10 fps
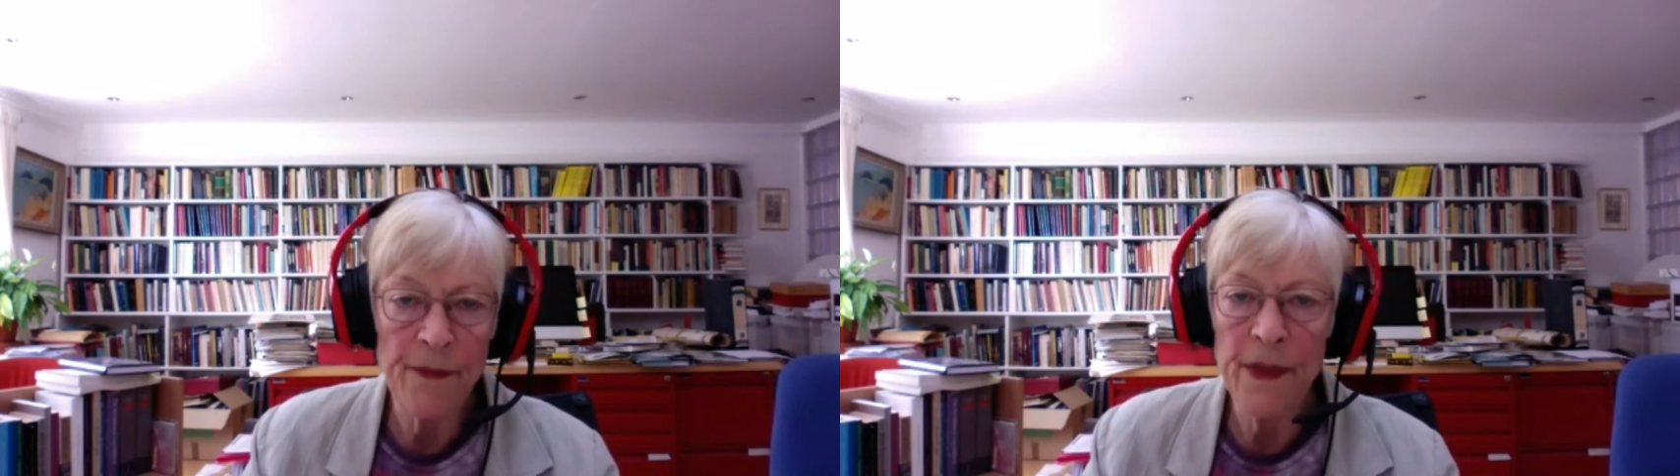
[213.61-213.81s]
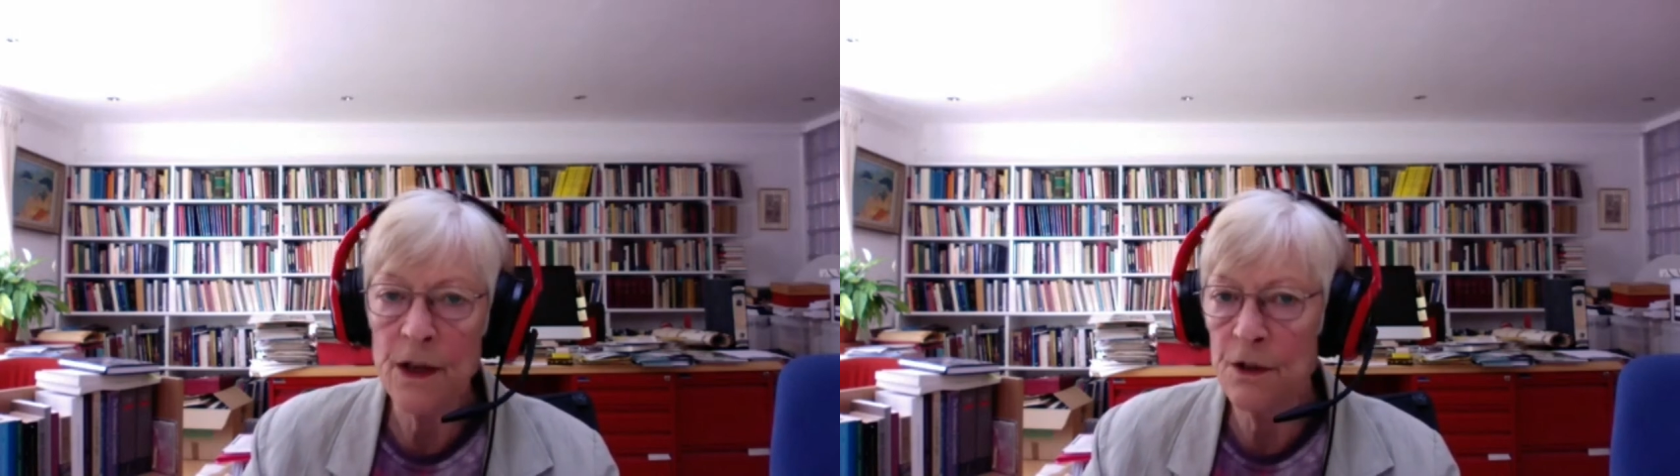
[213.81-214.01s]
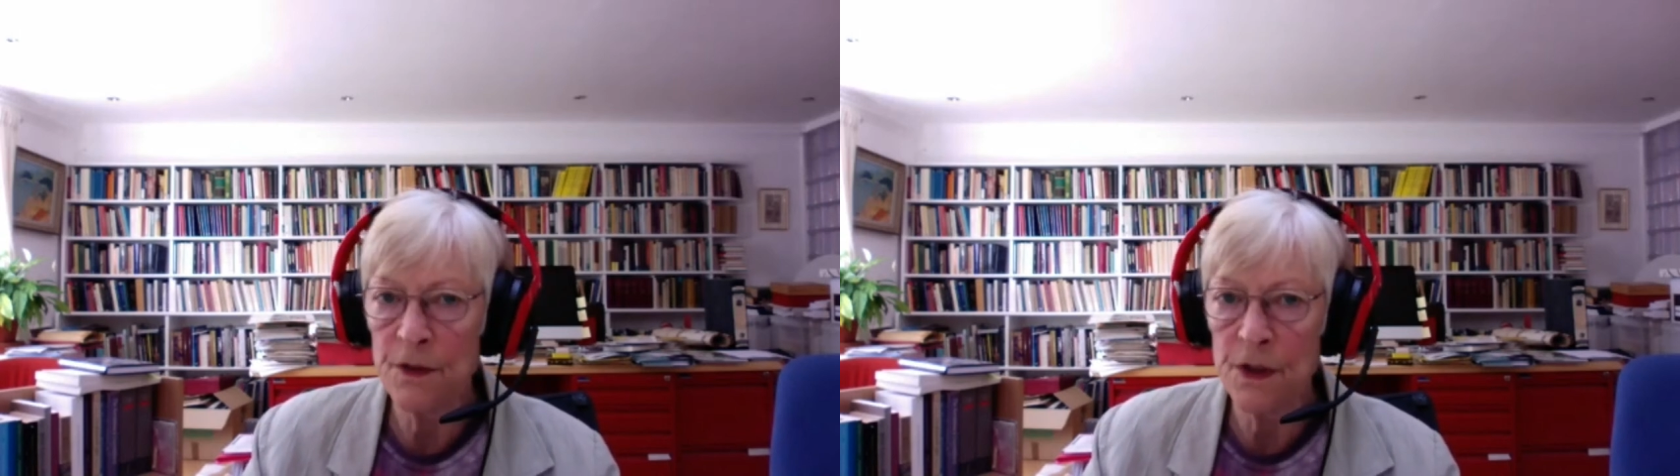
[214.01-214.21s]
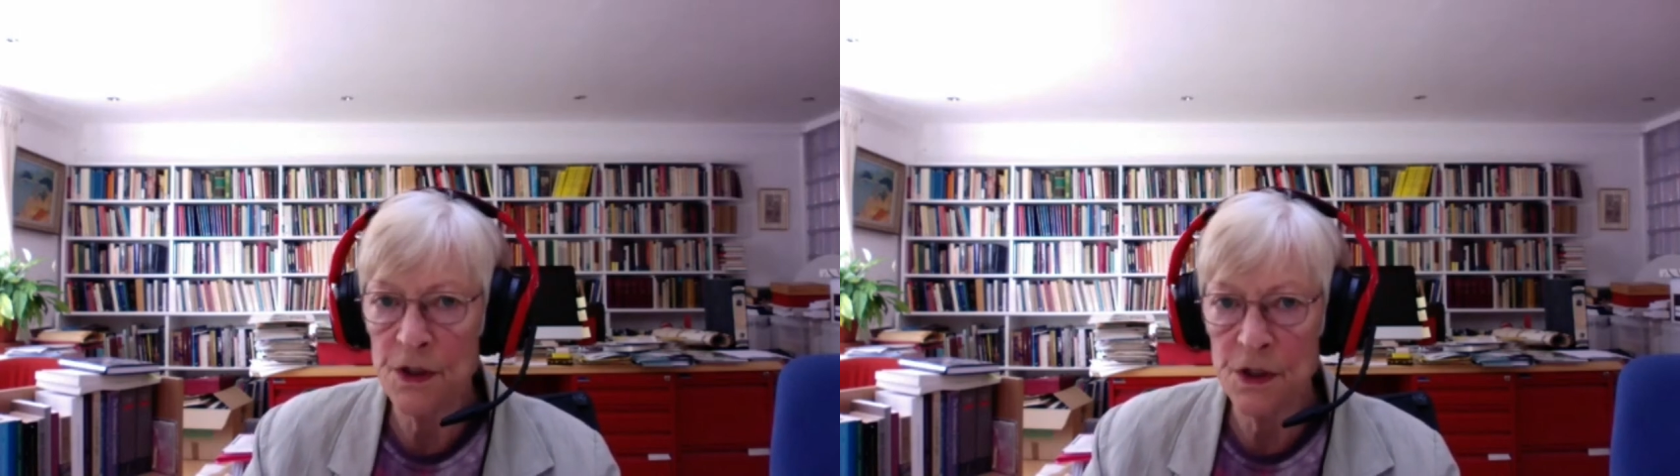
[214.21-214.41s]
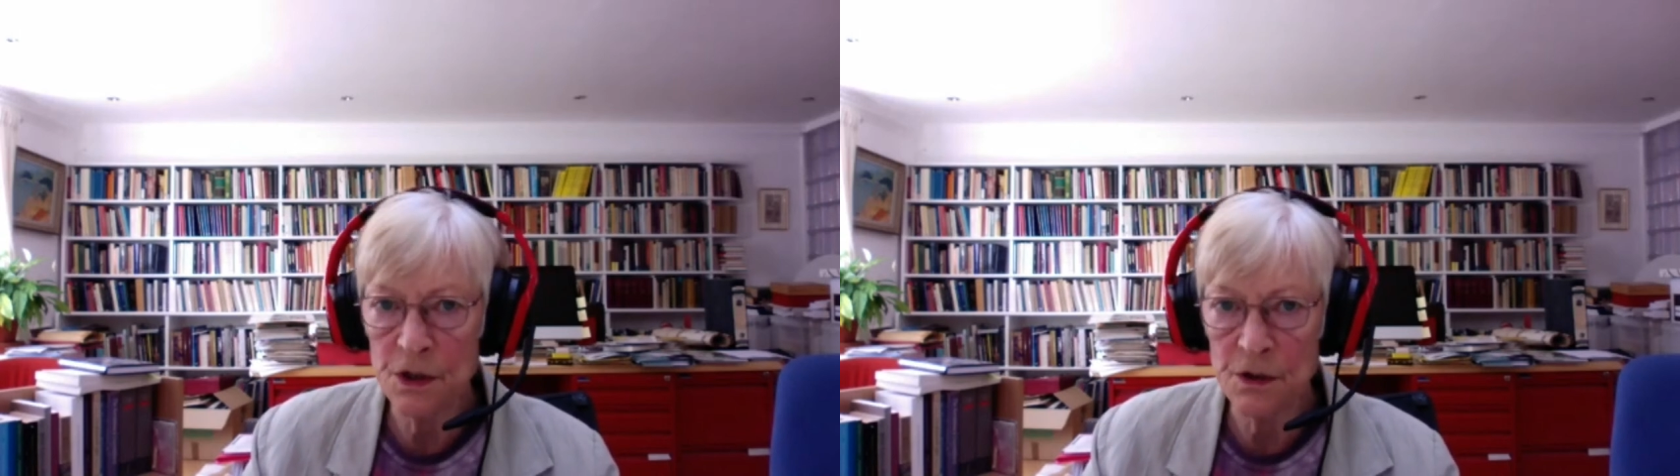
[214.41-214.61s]
they
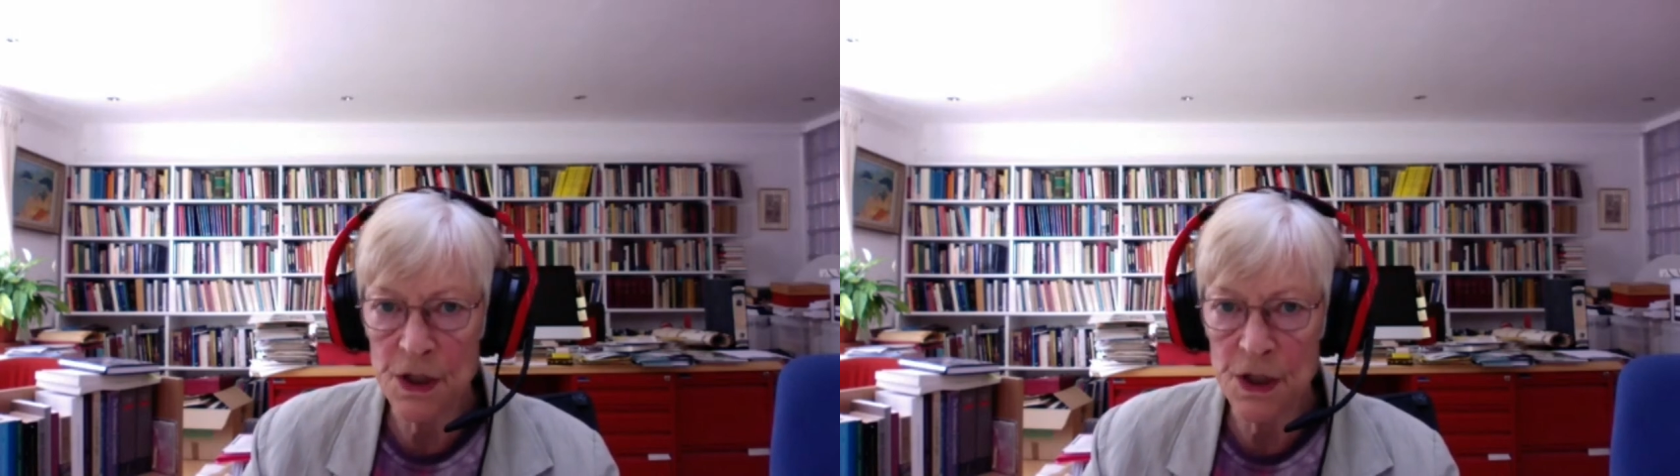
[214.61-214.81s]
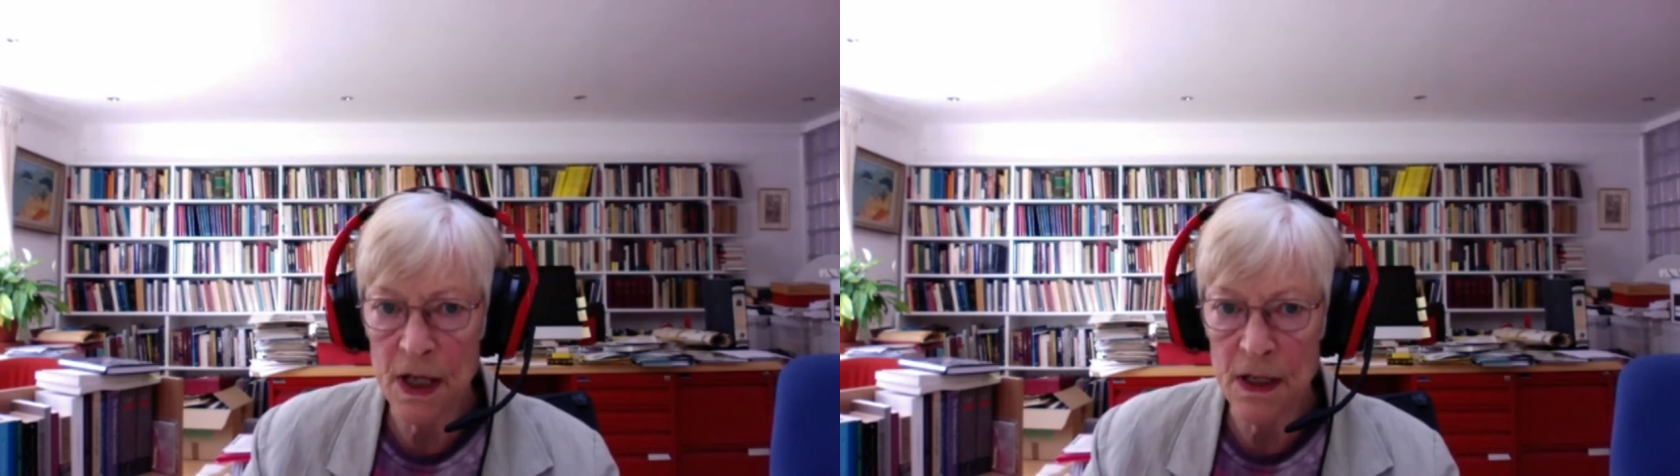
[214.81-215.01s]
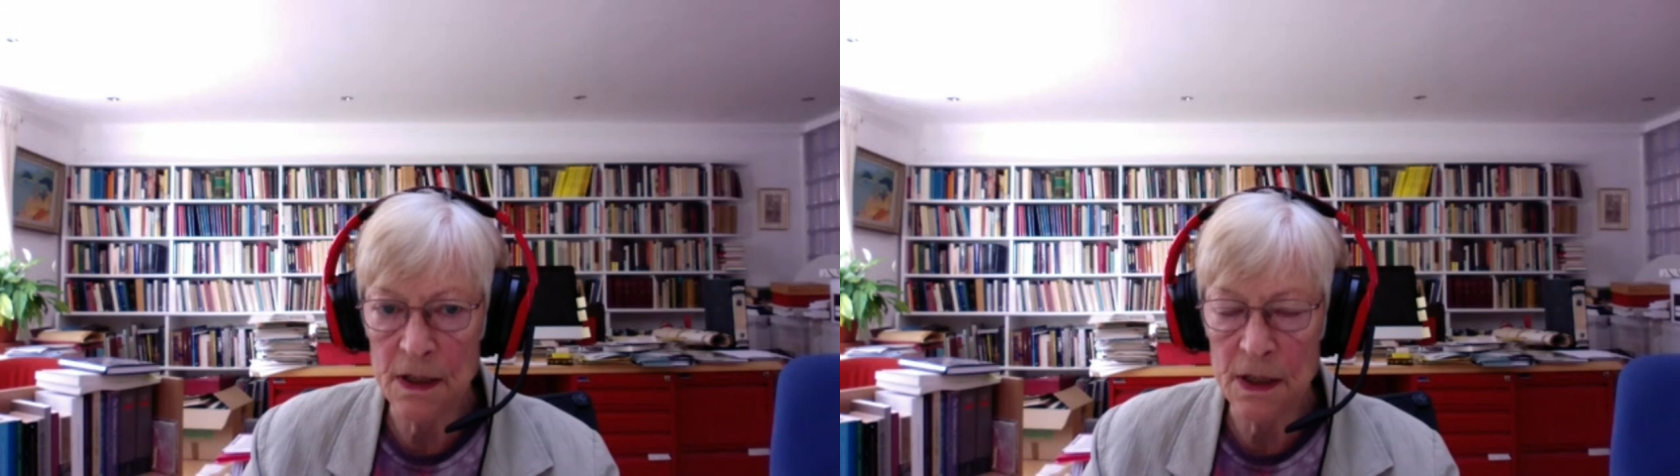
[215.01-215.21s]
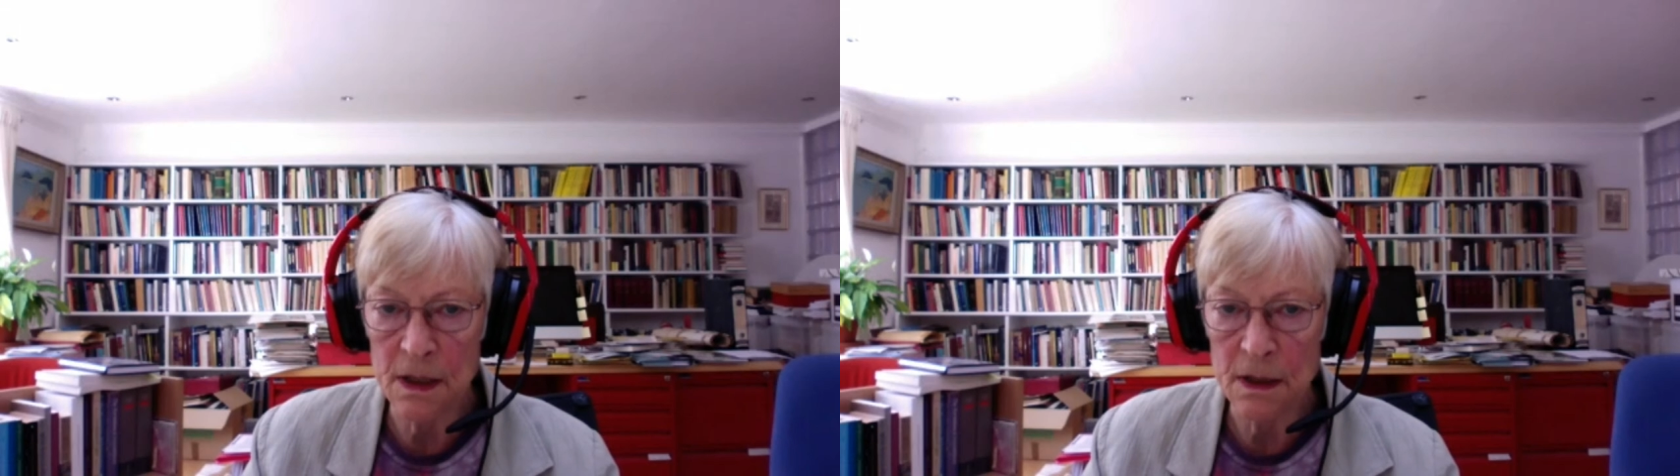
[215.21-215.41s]
converted to Christianity.